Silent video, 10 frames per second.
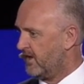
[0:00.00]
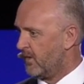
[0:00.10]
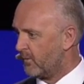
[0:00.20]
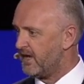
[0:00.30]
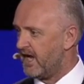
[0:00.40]

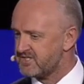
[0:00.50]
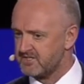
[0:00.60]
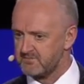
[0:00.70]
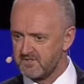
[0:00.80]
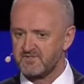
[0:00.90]
We asked
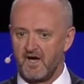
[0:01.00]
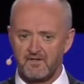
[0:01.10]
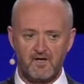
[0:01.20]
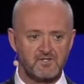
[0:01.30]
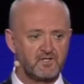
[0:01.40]
them to take
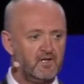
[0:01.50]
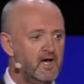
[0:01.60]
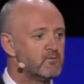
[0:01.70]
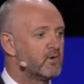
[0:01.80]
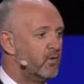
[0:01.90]
those
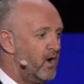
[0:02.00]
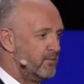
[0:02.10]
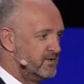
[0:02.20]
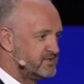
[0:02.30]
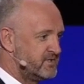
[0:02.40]
cloud
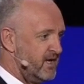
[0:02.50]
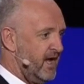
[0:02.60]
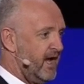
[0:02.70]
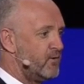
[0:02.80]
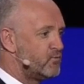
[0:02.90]
requirements
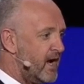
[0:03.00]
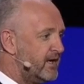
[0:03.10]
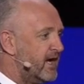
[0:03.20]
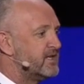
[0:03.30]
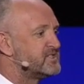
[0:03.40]
and run
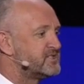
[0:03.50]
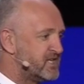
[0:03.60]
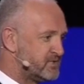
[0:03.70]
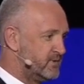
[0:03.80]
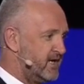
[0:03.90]
an
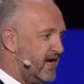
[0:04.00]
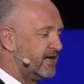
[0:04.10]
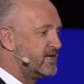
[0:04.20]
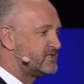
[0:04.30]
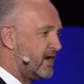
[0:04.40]
assessment
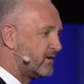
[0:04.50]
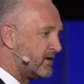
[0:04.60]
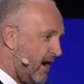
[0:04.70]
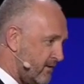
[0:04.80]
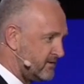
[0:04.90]
against our
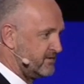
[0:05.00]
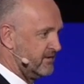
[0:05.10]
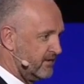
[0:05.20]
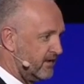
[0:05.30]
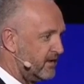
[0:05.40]
current
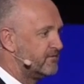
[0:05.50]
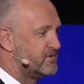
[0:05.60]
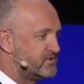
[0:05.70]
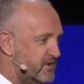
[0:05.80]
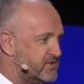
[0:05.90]

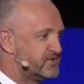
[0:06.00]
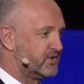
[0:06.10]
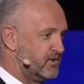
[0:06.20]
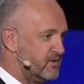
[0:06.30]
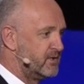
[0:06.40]
infrastructure
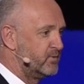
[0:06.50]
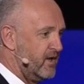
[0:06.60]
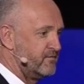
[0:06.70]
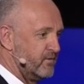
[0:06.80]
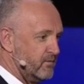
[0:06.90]
security
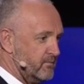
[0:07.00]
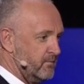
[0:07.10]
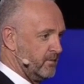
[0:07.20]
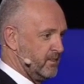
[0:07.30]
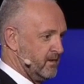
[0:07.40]
platform.
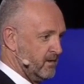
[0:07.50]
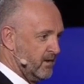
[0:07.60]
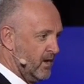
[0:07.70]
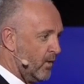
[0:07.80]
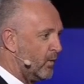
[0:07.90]

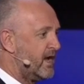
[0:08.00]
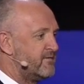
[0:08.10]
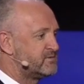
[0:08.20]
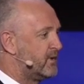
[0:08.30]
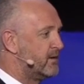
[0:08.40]
We
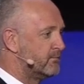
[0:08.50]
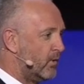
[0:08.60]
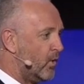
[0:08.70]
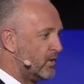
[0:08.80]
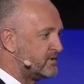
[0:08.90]
have spent
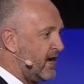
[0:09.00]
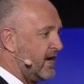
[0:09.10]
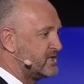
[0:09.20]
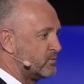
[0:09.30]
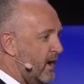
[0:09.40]
more
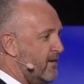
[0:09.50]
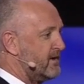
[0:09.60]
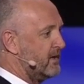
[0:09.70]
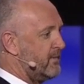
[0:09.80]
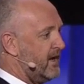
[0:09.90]
days
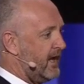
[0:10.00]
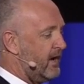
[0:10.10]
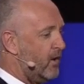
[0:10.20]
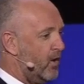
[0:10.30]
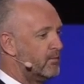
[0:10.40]
worrying about
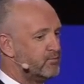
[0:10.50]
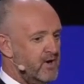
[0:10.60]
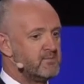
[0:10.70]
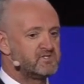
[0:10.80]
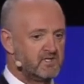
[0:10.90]
our on premise